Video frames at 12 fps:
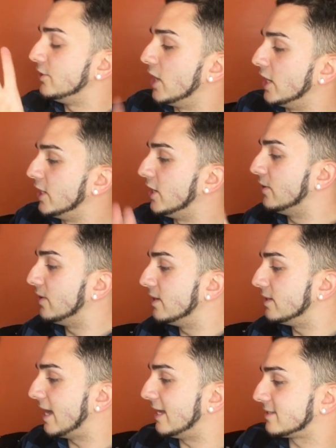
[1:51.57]
No, no,
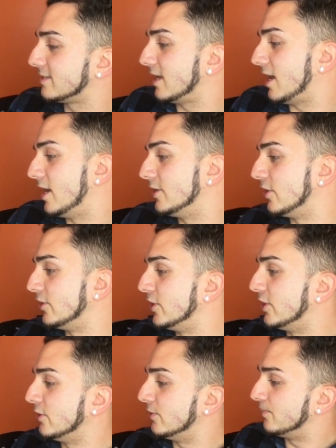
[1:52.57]
that's, uh, no,
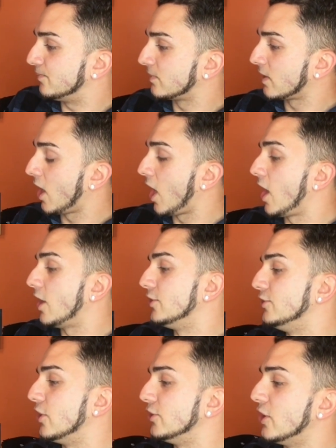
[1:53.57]
no.
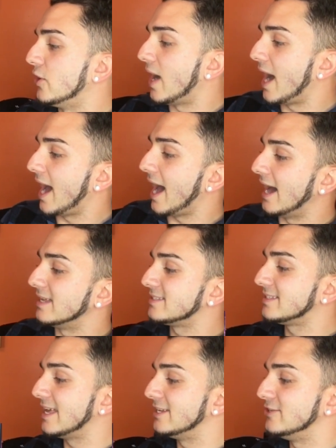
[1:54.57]
No, no, I
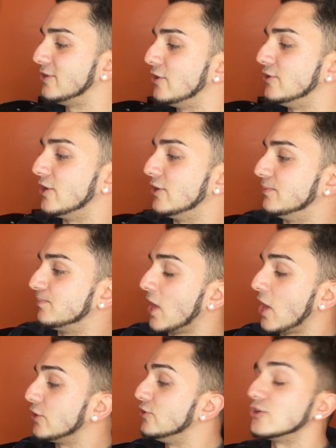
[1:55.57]
said no, no.
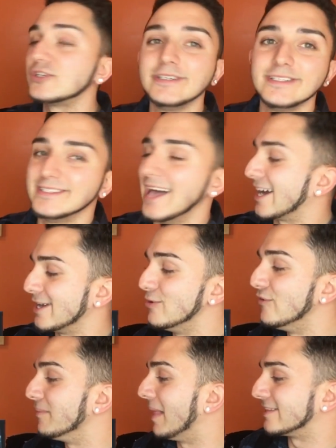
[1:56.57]
You know she is not gonna
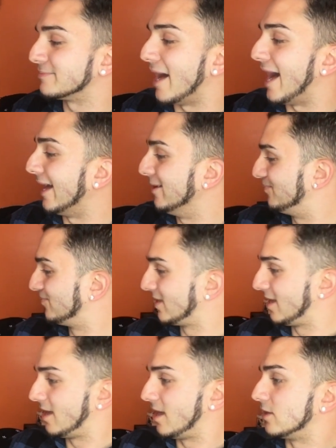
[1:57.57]
move from that
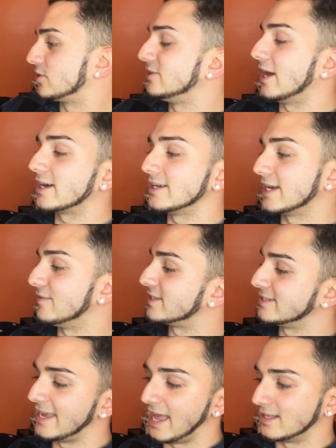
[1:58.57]
spot. She's not gonna give
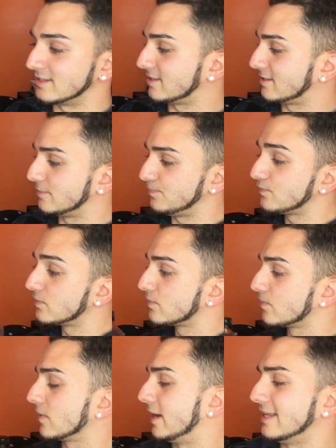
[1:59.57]
us a dance.
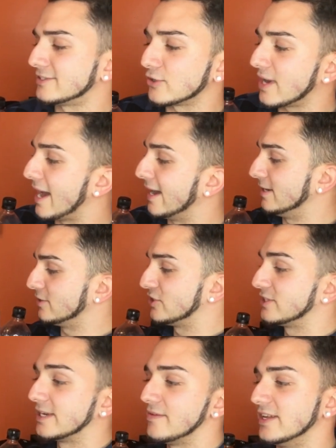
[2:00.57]
And that's okay.
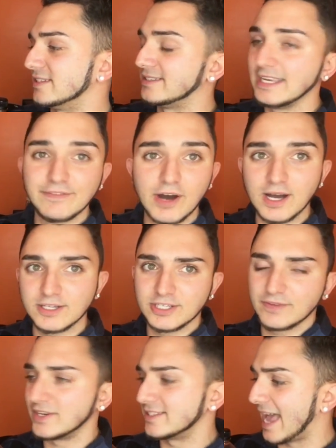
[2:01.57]
She's giving us diva, she's
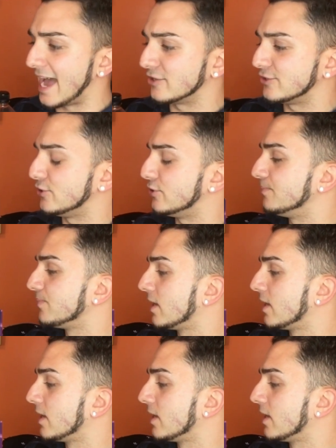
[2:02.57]
giving us attitude.